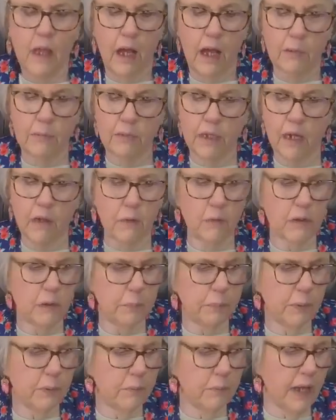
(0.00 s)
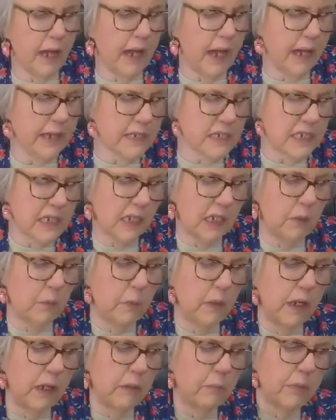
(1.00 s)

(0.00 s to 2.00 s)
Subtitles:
I'm not going to put my icing away,